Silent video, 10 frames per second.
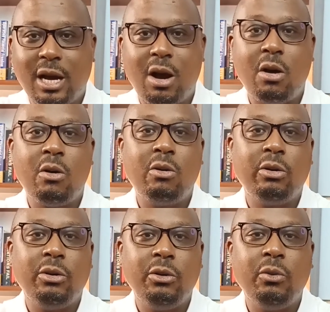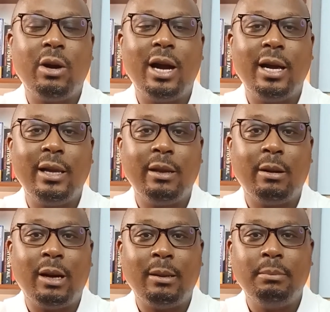how you
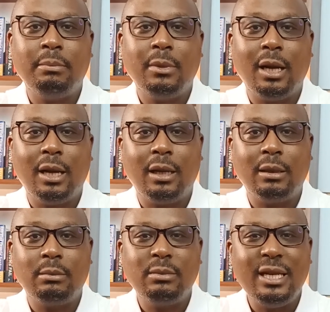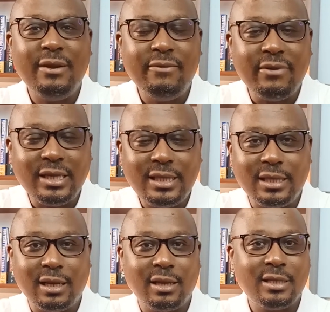are
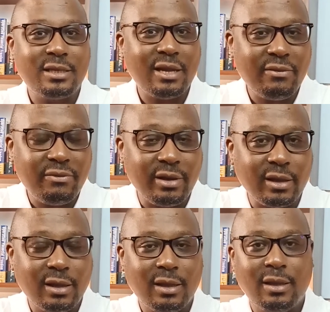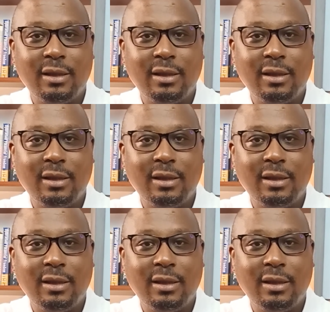investing, saving